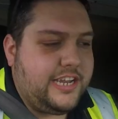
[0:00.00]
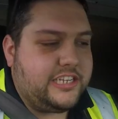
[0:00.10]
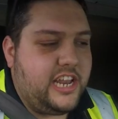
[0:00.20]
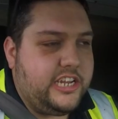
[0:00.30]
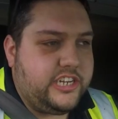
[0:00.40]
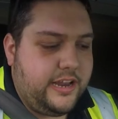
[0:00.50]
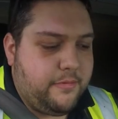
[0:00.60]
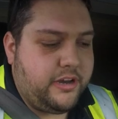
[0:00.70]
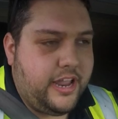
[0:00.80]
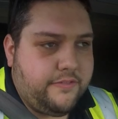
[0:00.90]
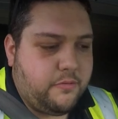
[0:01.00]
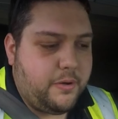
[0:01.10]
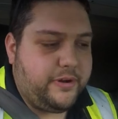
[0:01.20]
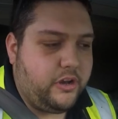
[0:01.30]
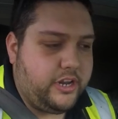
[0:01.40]
destination in Monday for
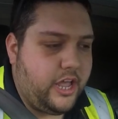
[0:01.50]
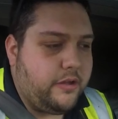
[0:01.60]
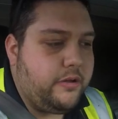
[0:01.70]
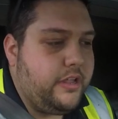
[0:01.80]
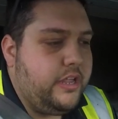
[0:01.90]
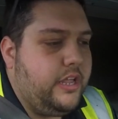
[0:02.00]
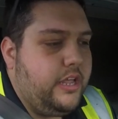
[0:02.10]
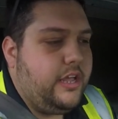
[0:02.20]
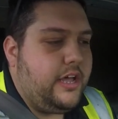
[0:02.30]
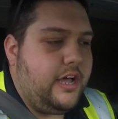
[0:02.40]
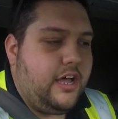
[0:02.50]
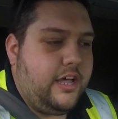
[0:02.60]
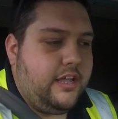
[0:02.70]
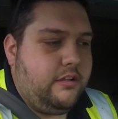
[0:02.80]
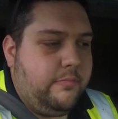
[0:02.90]
where we've got to go.
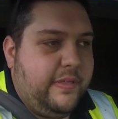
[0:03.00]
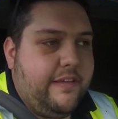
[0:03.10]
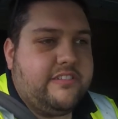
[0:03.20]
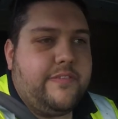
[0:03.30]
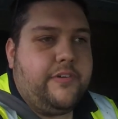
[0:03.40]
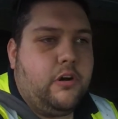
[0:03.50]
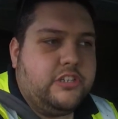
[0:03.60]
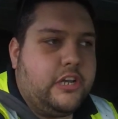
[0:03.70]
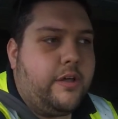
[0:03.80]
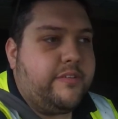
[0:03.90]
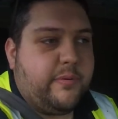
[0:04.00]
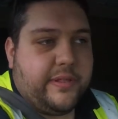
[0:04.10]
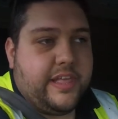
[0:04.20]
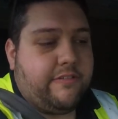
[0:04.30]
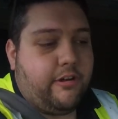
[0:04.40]
We'll be there at 7 o'clock tonight if we went there